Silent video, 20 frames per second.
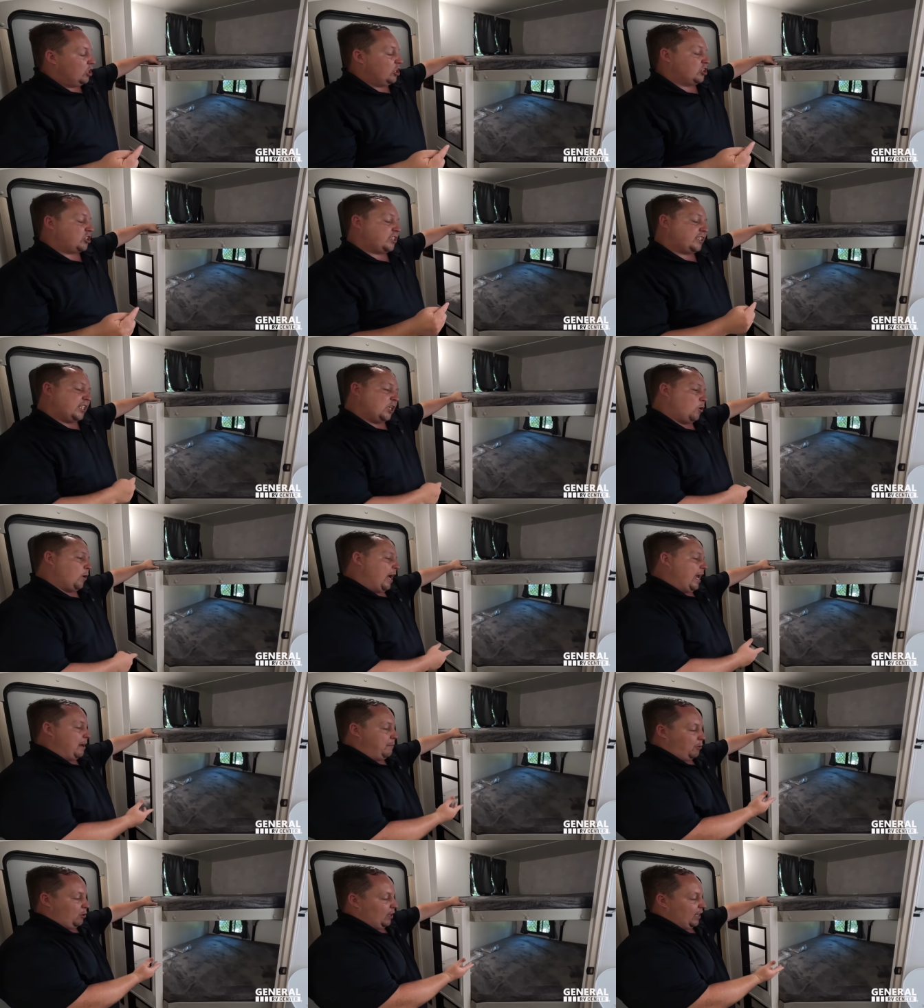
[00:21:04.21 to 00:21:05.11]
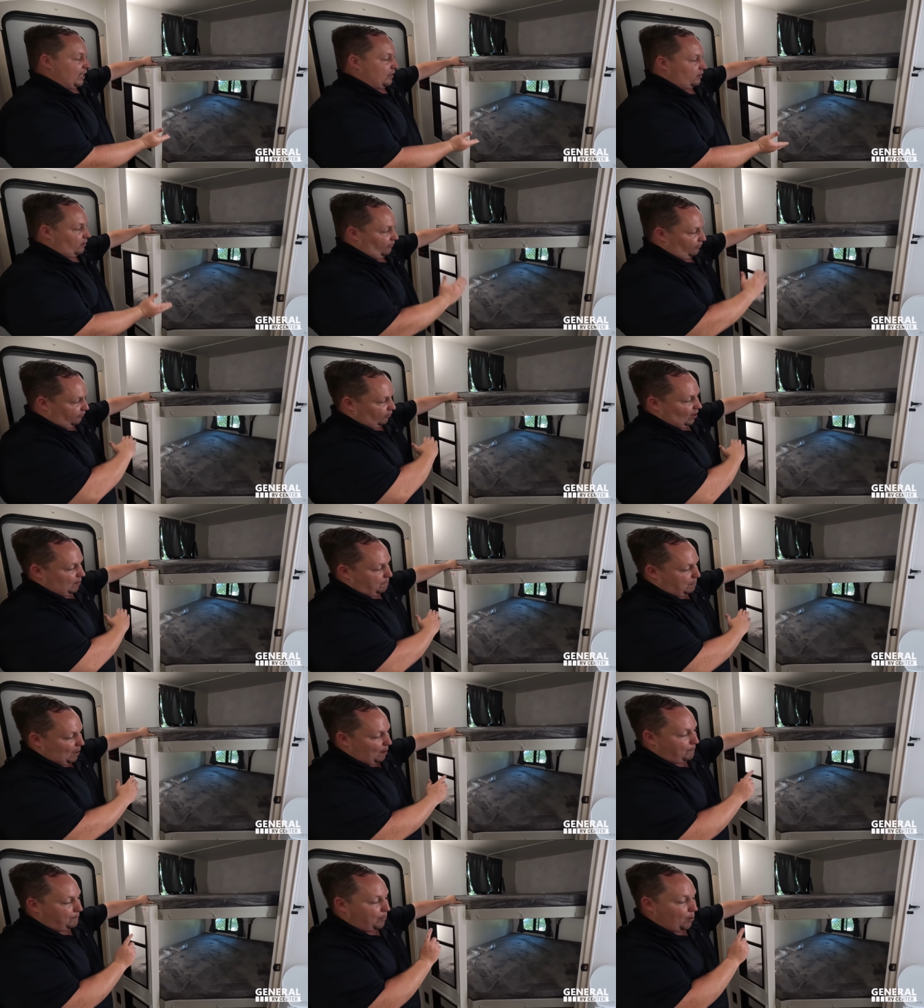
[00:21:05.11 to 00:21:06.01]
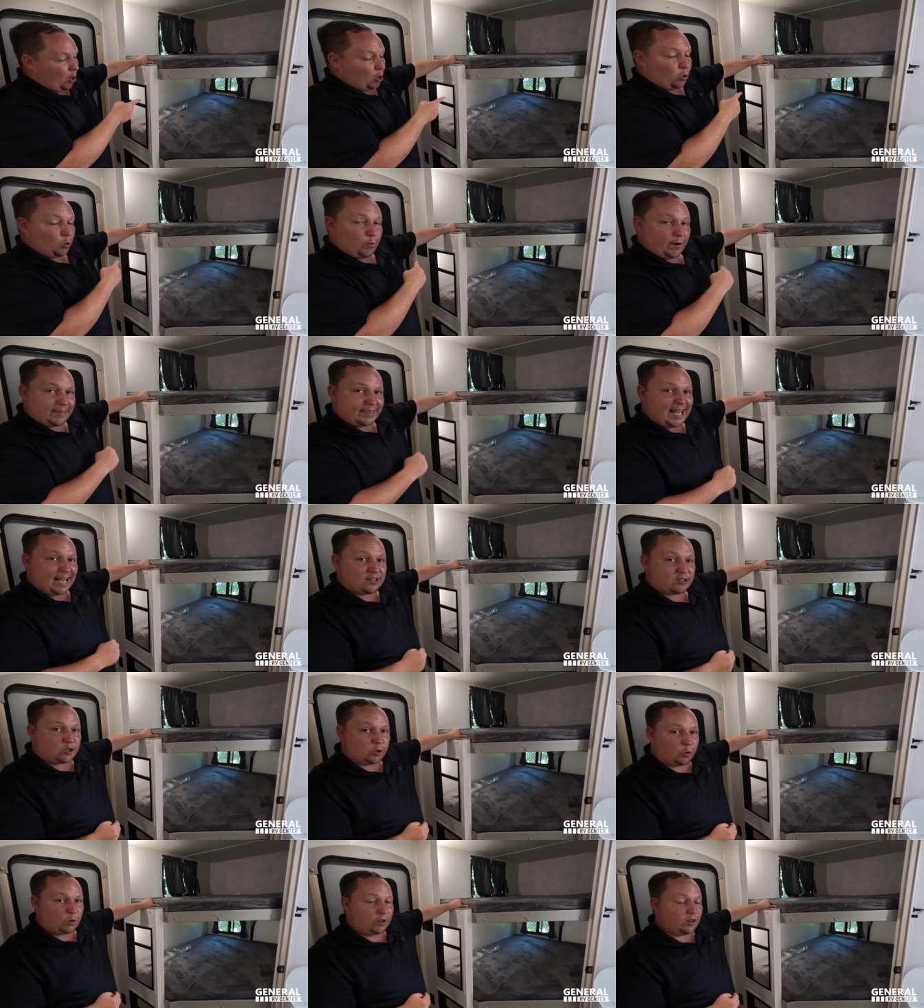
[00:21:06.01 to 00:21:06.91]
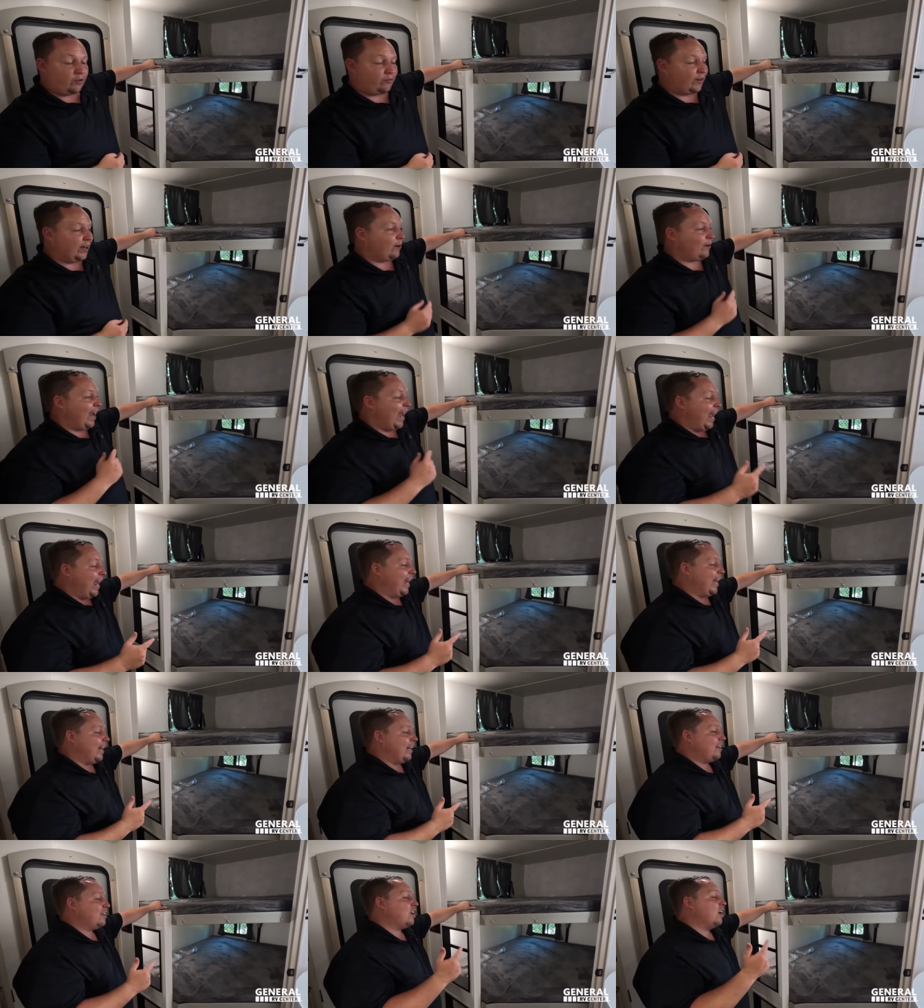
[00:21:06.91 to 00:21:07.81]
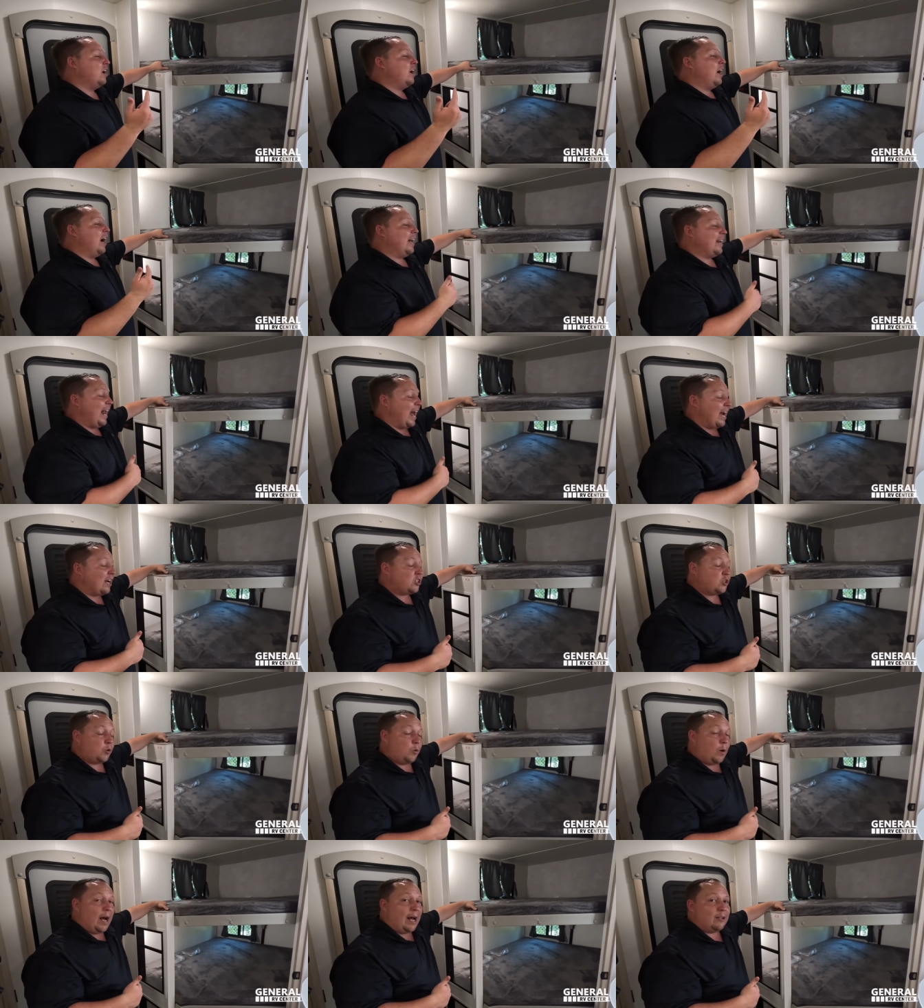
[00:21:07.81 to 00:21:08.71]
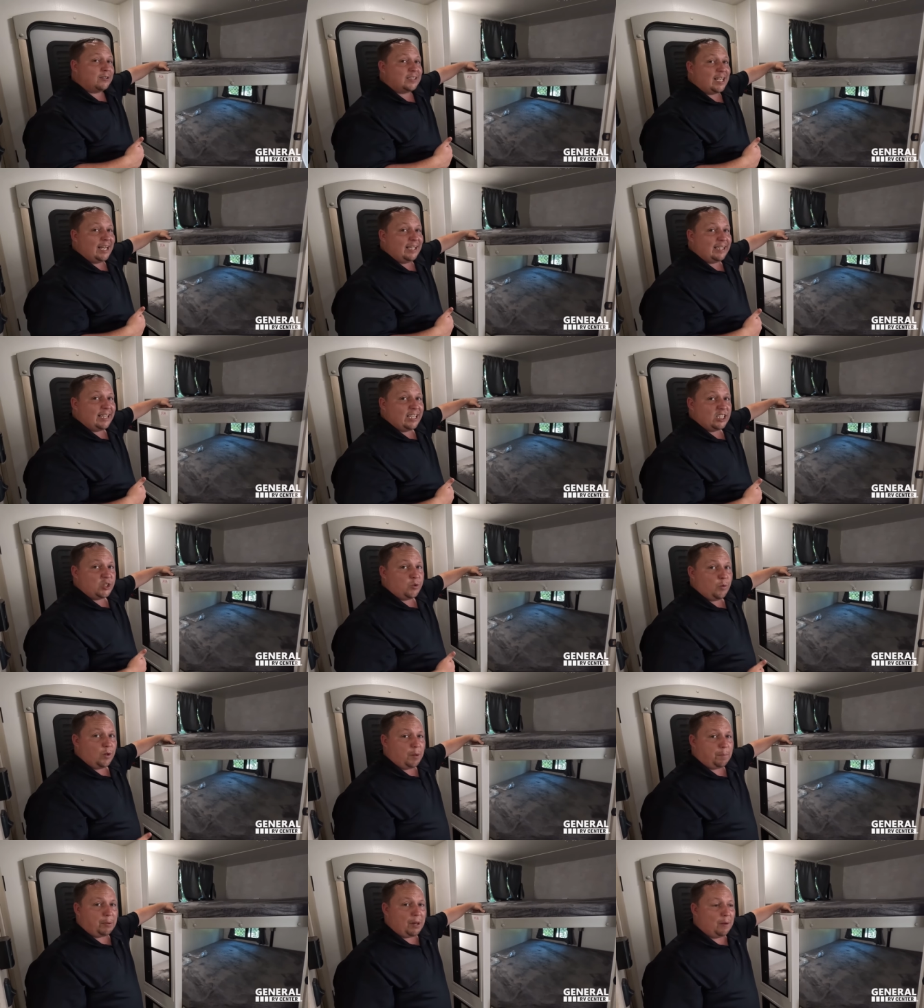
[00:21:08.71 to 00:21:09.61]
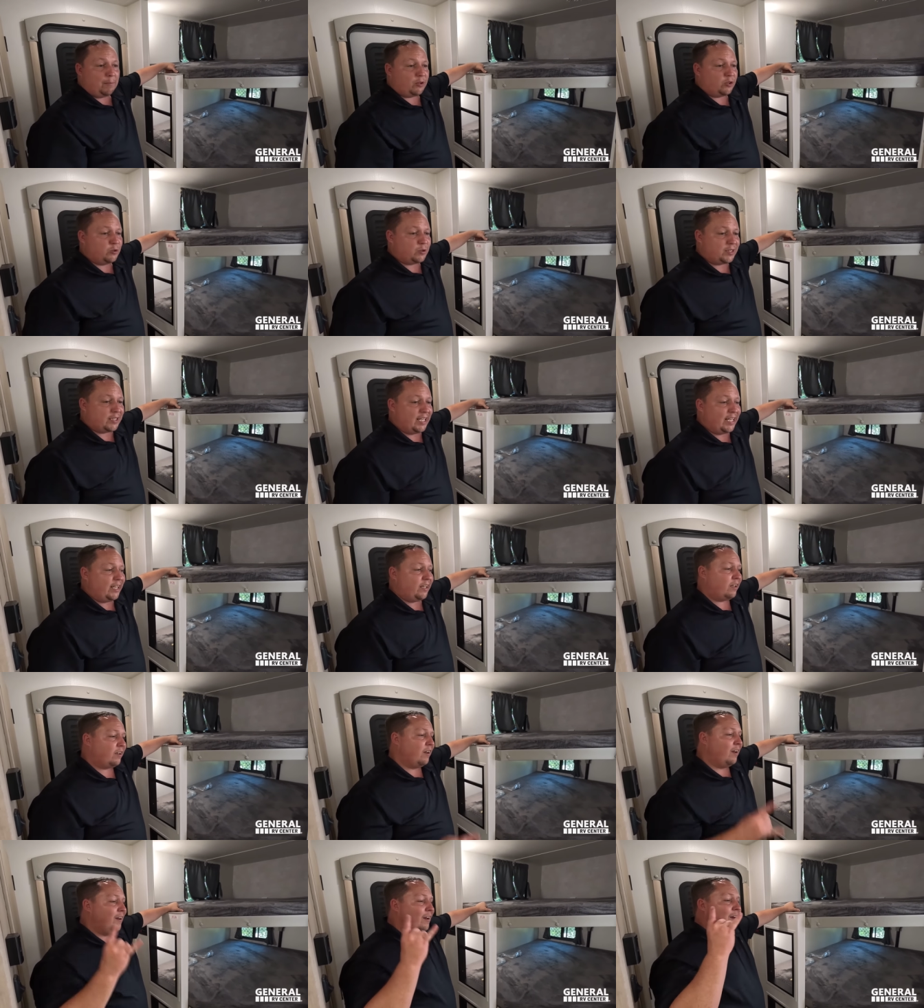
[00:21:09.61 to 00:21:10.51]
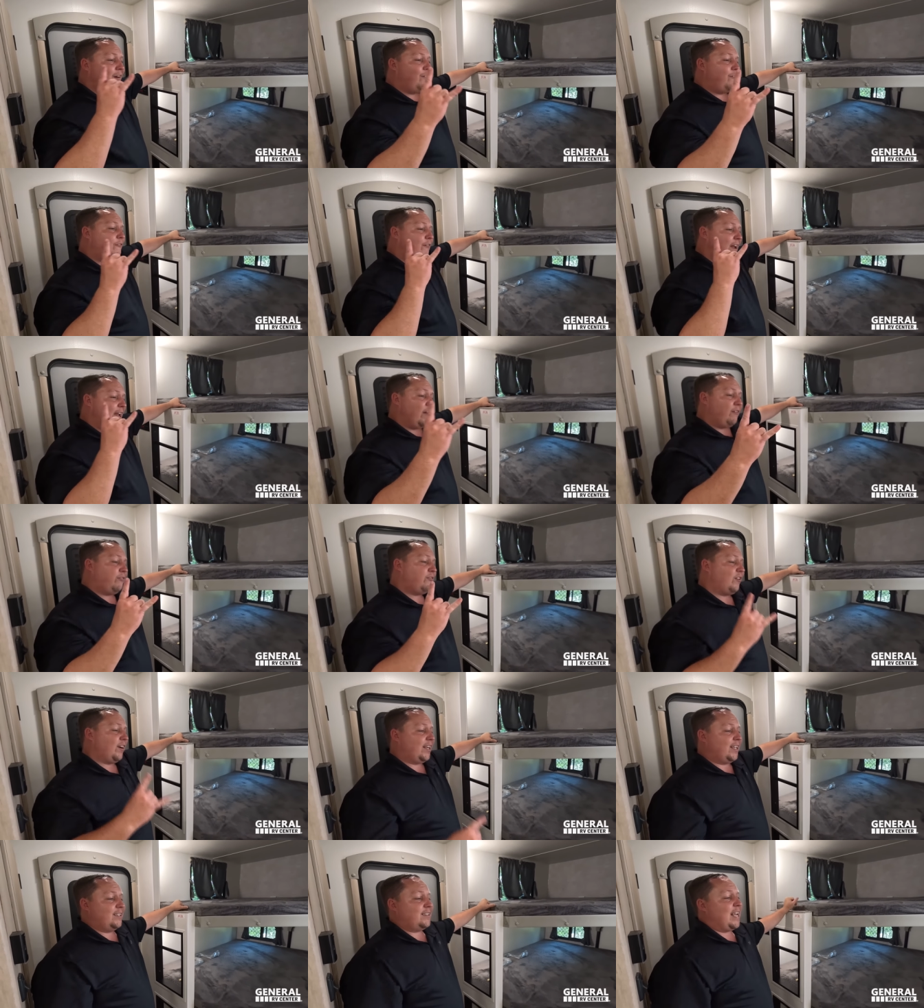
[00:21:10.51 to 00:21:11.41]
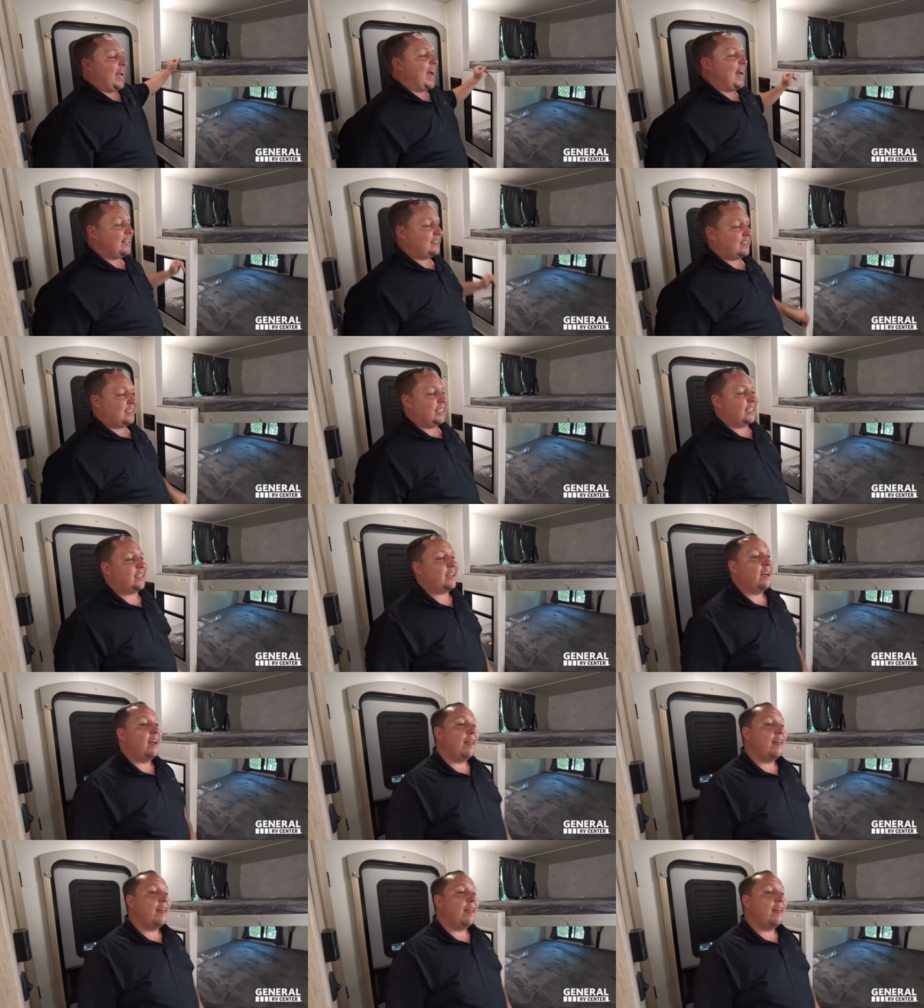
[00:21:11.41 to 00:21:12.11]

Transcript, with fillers: You're still able to get the flip up bunk with that door in the rear and an actual outside kitchen with a plumb through sink. Fan freaking tastic.